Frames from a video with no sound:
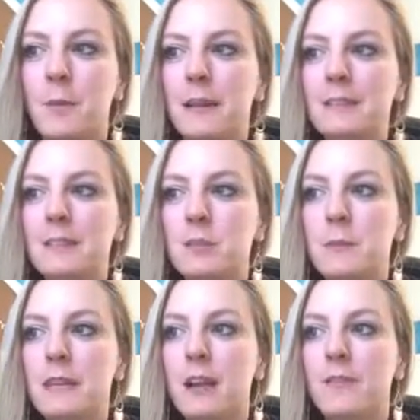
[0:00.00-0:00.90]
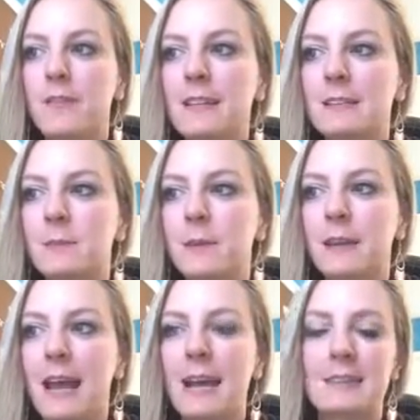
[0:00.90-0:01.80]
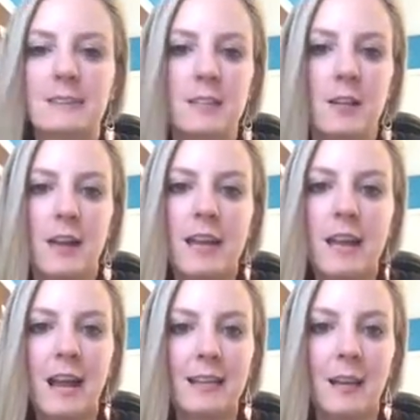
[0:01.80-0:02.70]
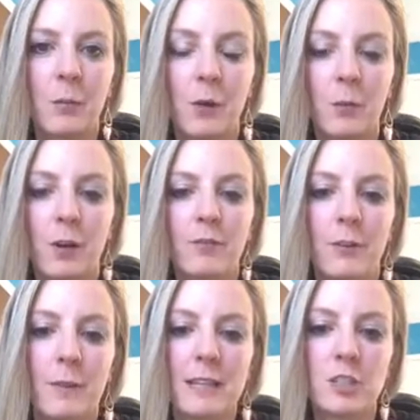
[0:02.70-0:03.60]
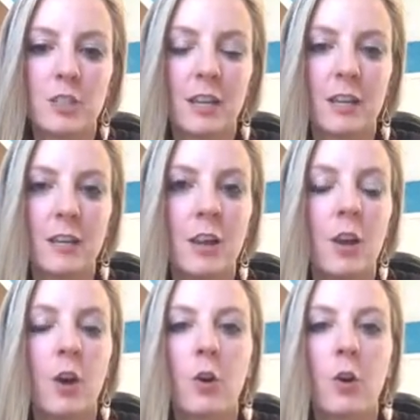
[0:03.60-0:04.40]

Message me on Facebook, ask, hey Heidi, I want more information.